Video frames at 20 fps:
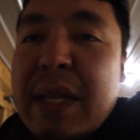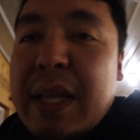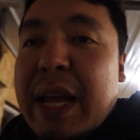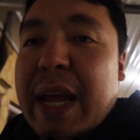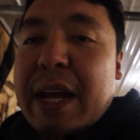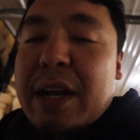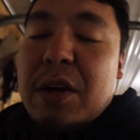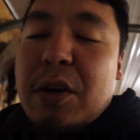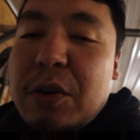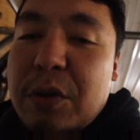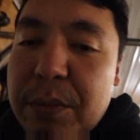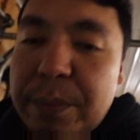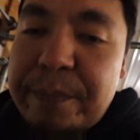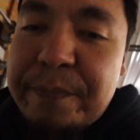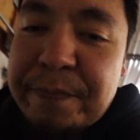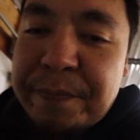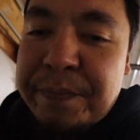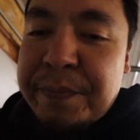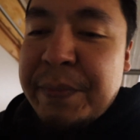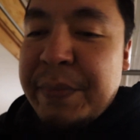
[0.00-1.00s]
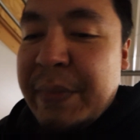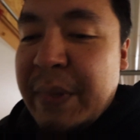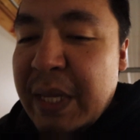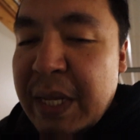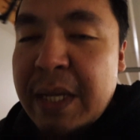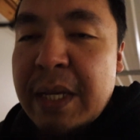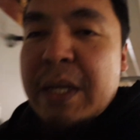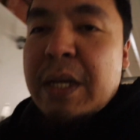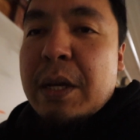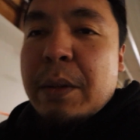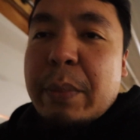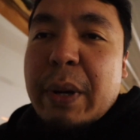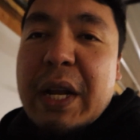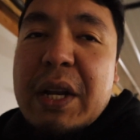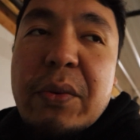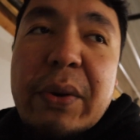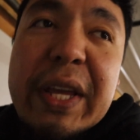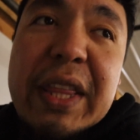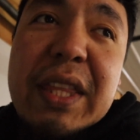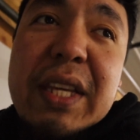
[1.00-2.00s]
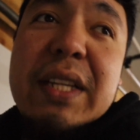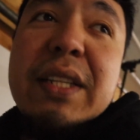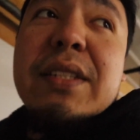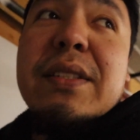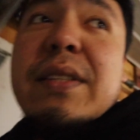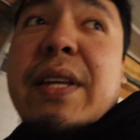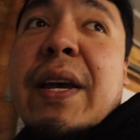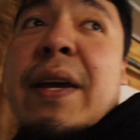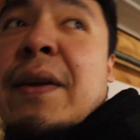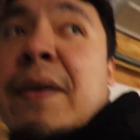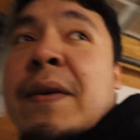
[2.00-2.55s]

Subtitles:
at home, body weight things.